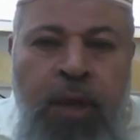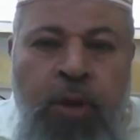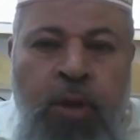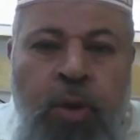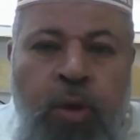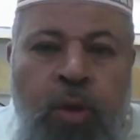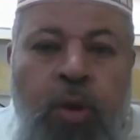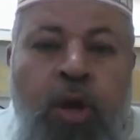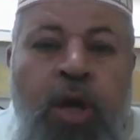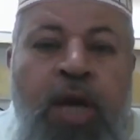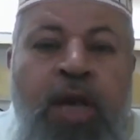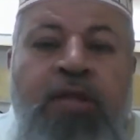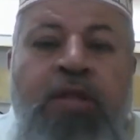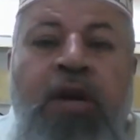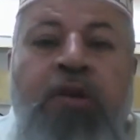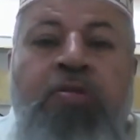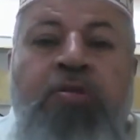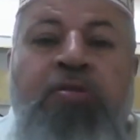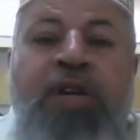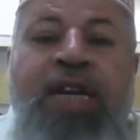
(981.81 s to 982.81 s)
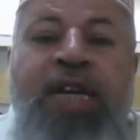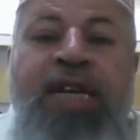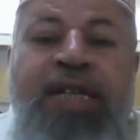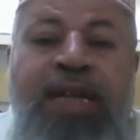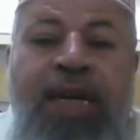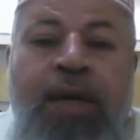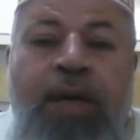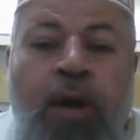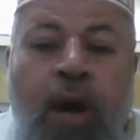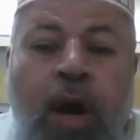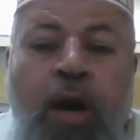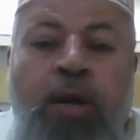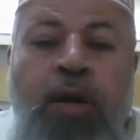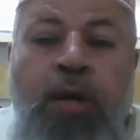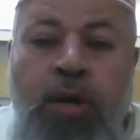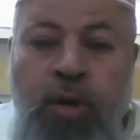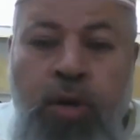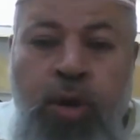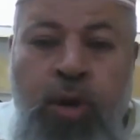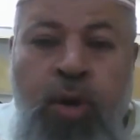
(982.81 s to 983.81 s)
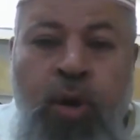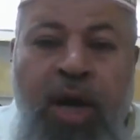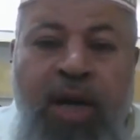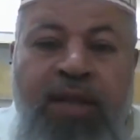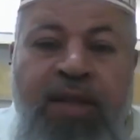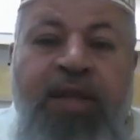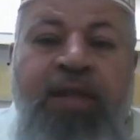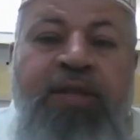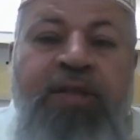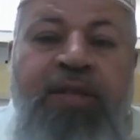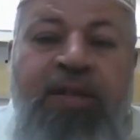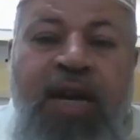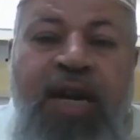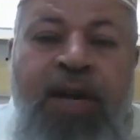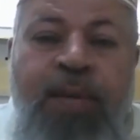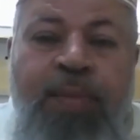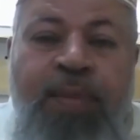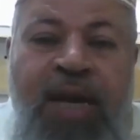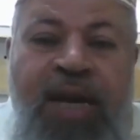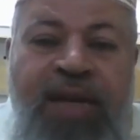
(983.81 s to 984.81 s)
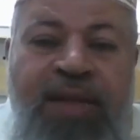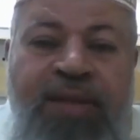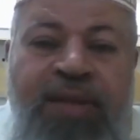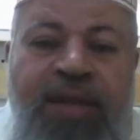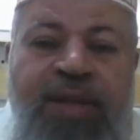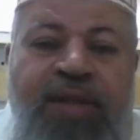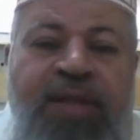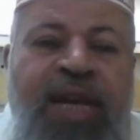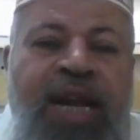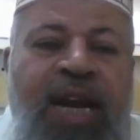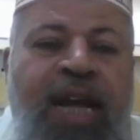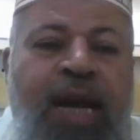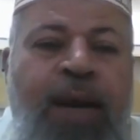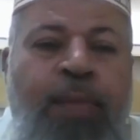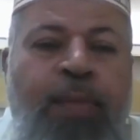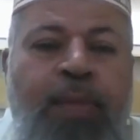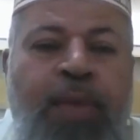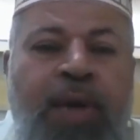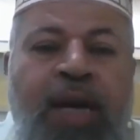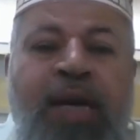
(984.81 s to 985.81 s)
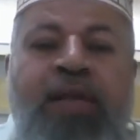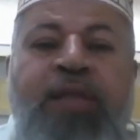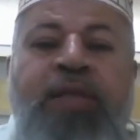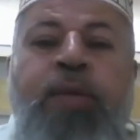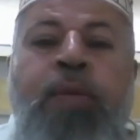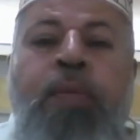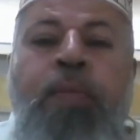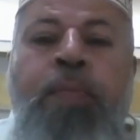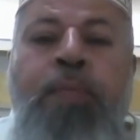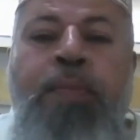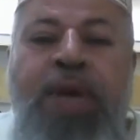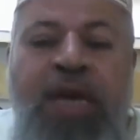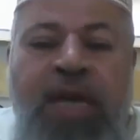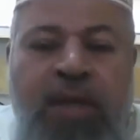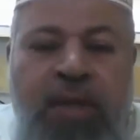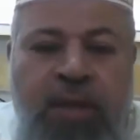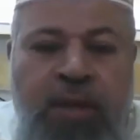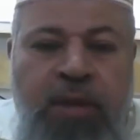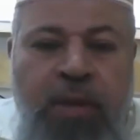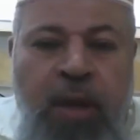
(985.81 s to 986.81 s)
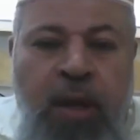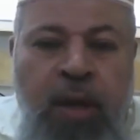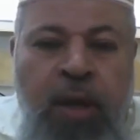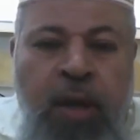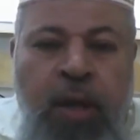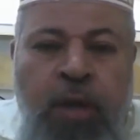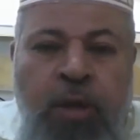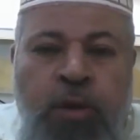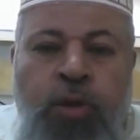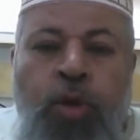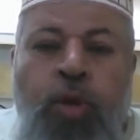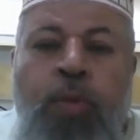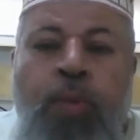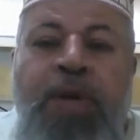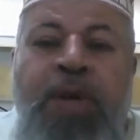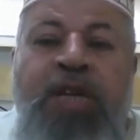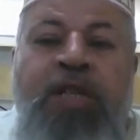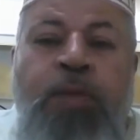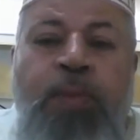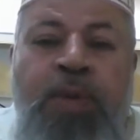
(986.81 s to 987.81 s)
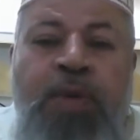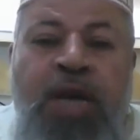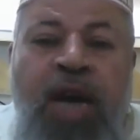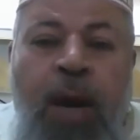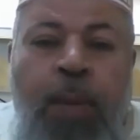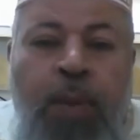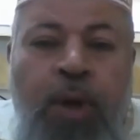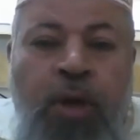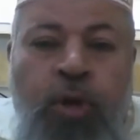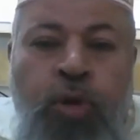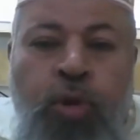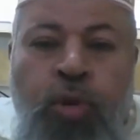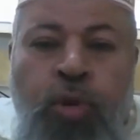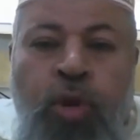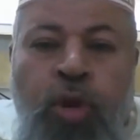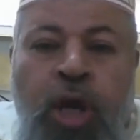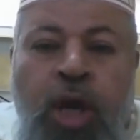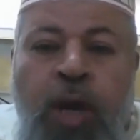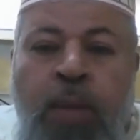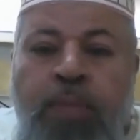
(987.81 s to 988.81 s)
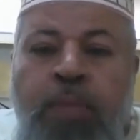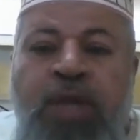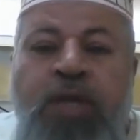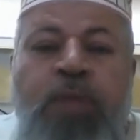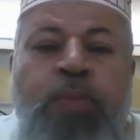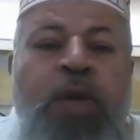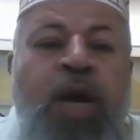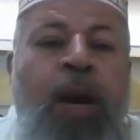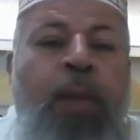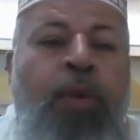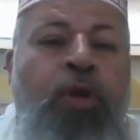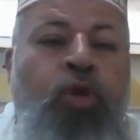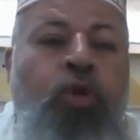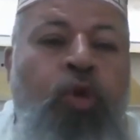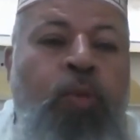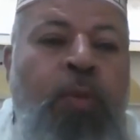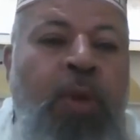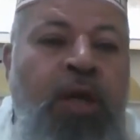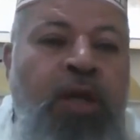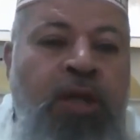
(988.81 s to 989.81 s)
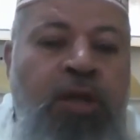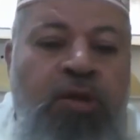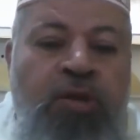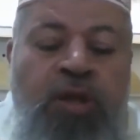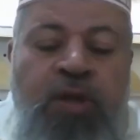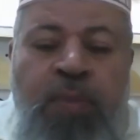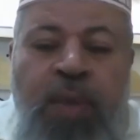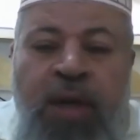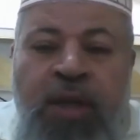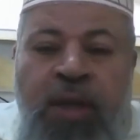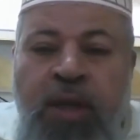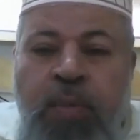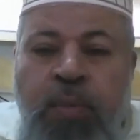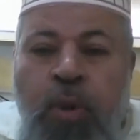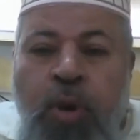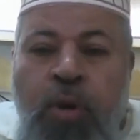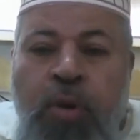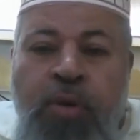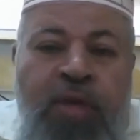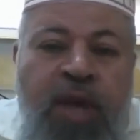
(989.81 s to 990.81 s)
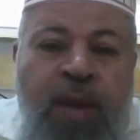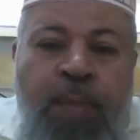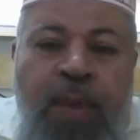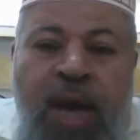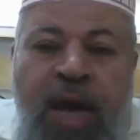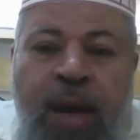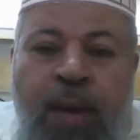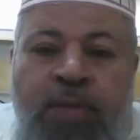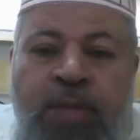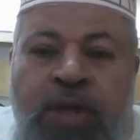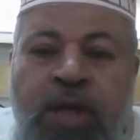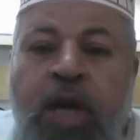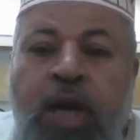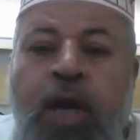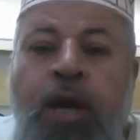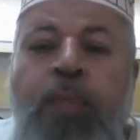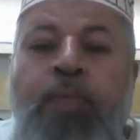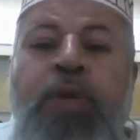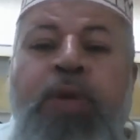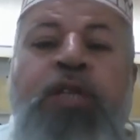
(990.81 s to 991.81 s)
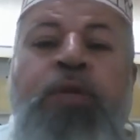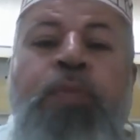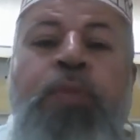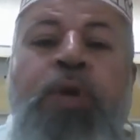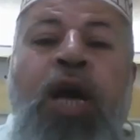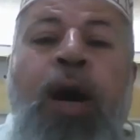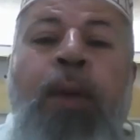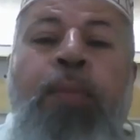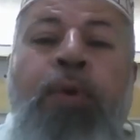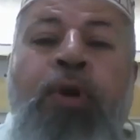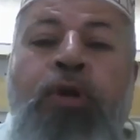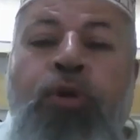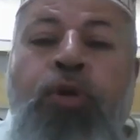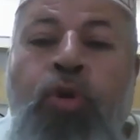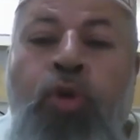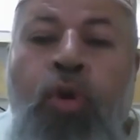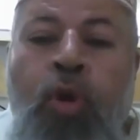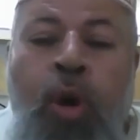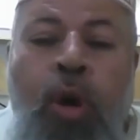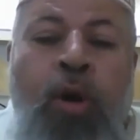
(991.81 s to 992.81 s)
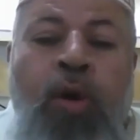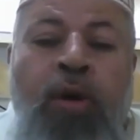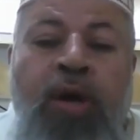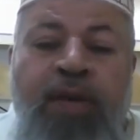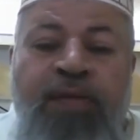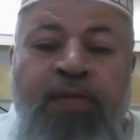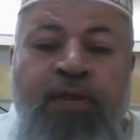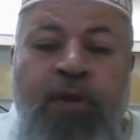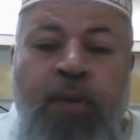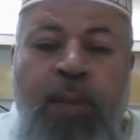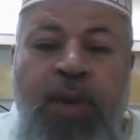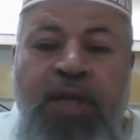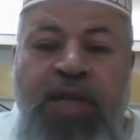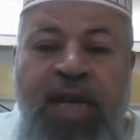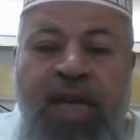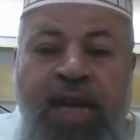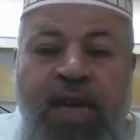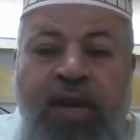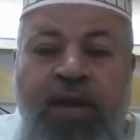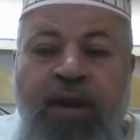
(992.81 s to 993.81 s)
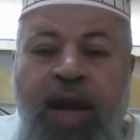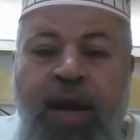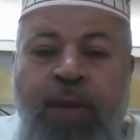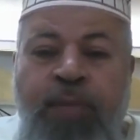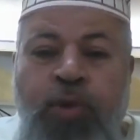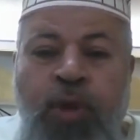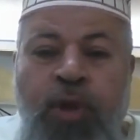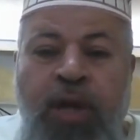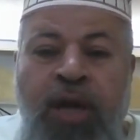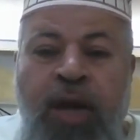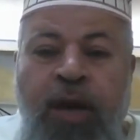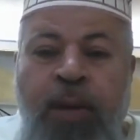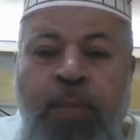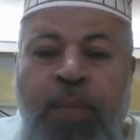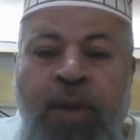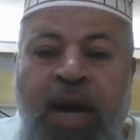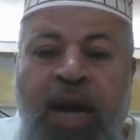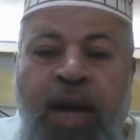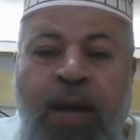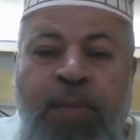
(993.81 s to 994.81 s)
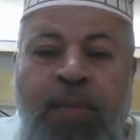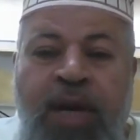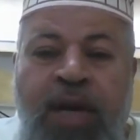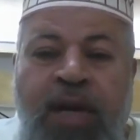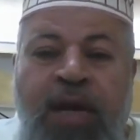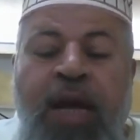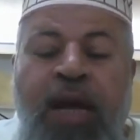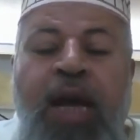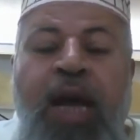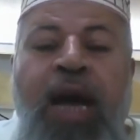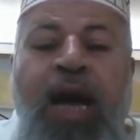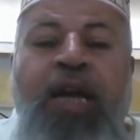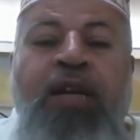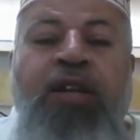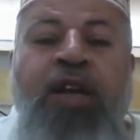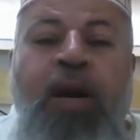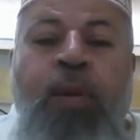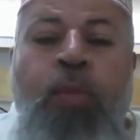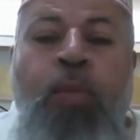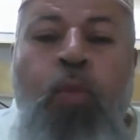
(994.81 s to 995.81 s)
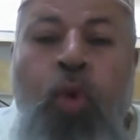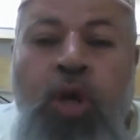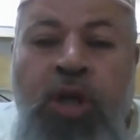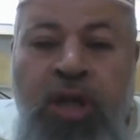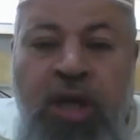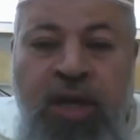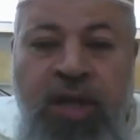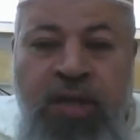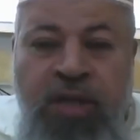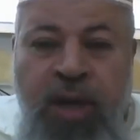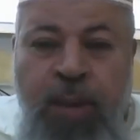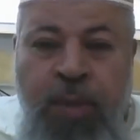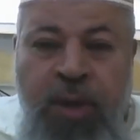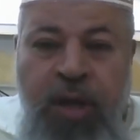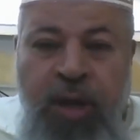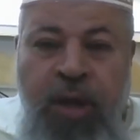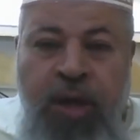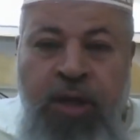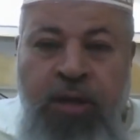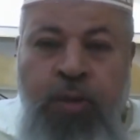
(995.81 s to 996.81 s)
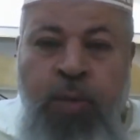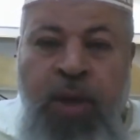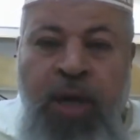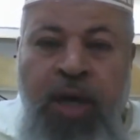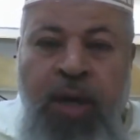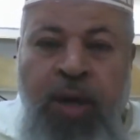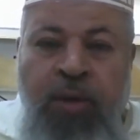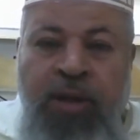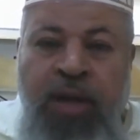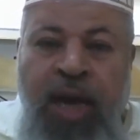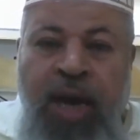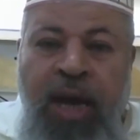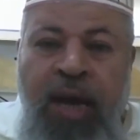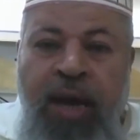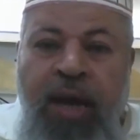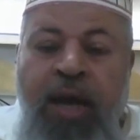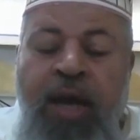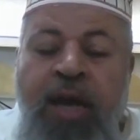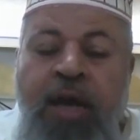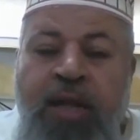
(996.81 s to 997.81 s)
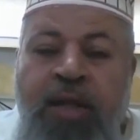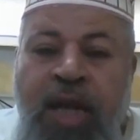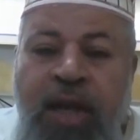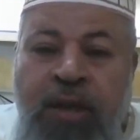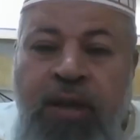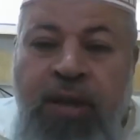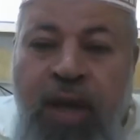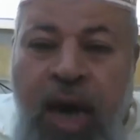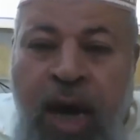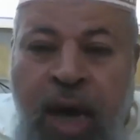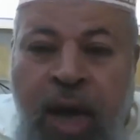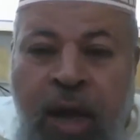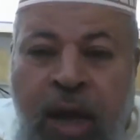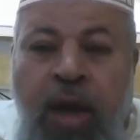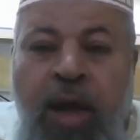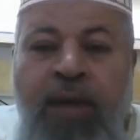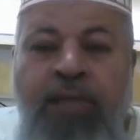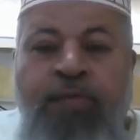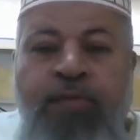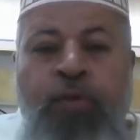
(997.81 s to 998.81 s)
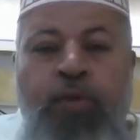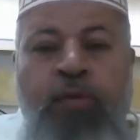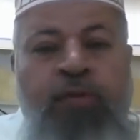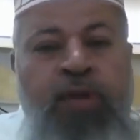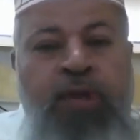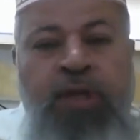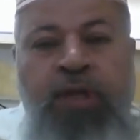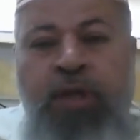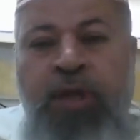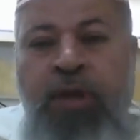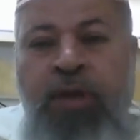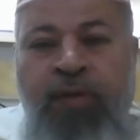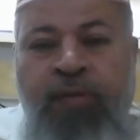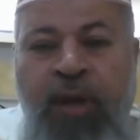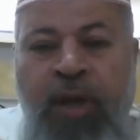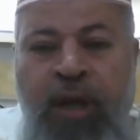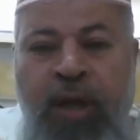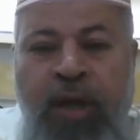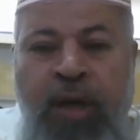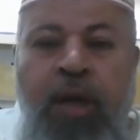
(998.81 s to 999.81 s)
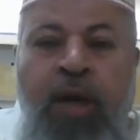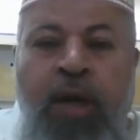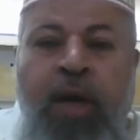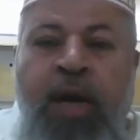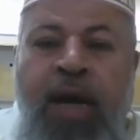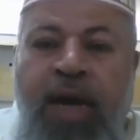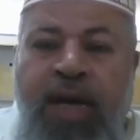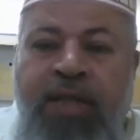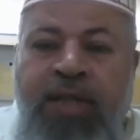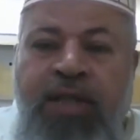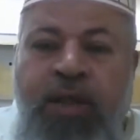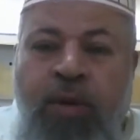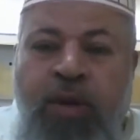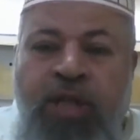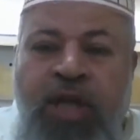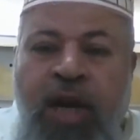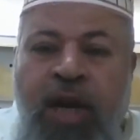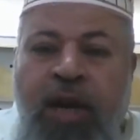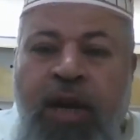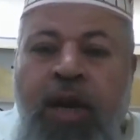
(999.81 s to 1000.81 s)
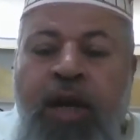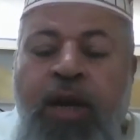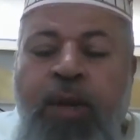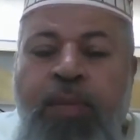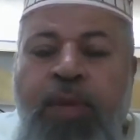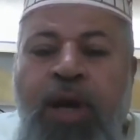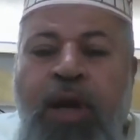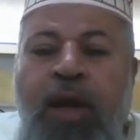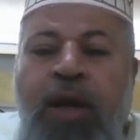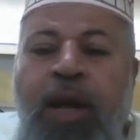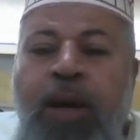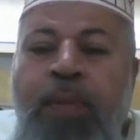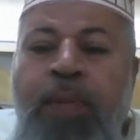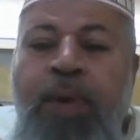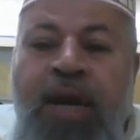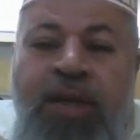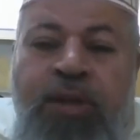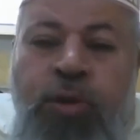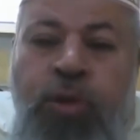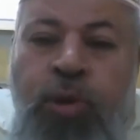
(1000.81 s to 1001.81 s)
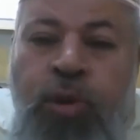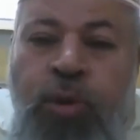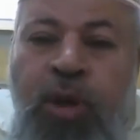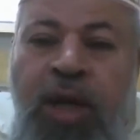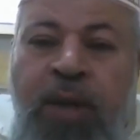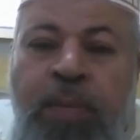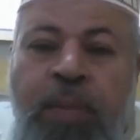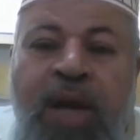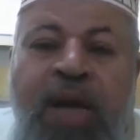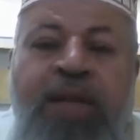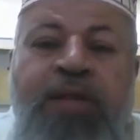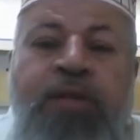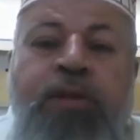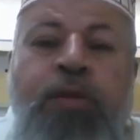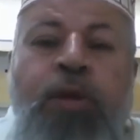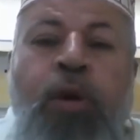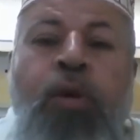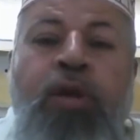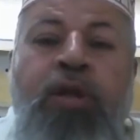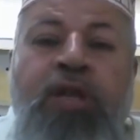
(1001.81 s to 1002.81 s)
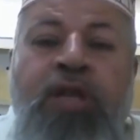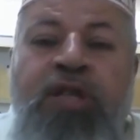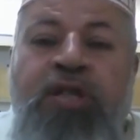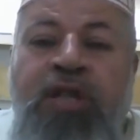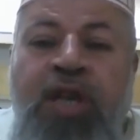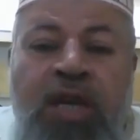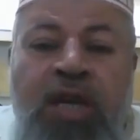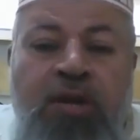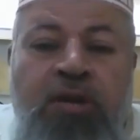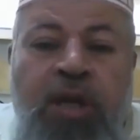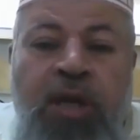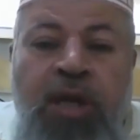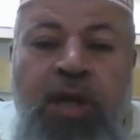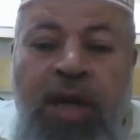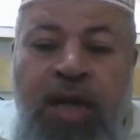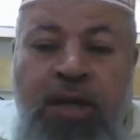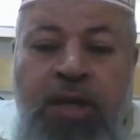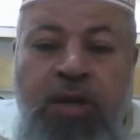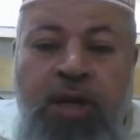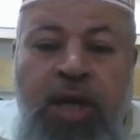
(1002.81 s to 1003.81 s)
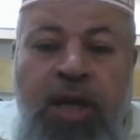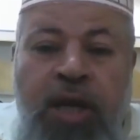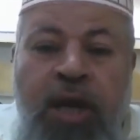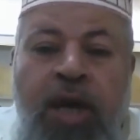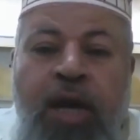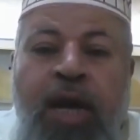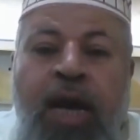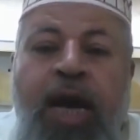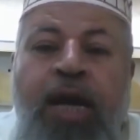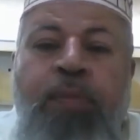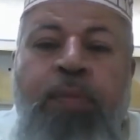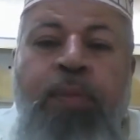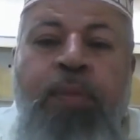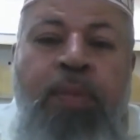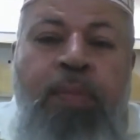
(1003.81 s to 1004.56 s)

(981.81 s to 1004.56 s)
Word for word: you know the greeting on you know at this time is salam is peace so peace be upon you peace be upon you my dear respected both imams peace be upon you all everybody here alhamdulillah rabbil alameen and i am witness upon allah subhanahu wa ta'ala that i love you for the sake of allah azza wa jal may allah bless you and bless all this gathering and